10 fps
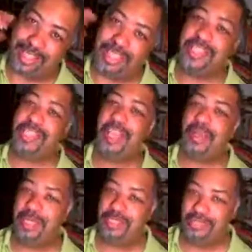This is
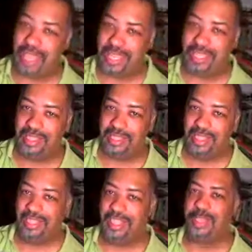how much faith
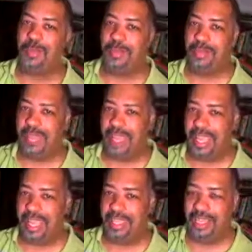this woman
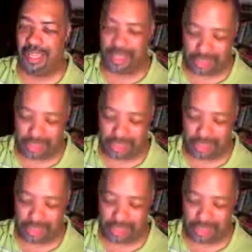had. So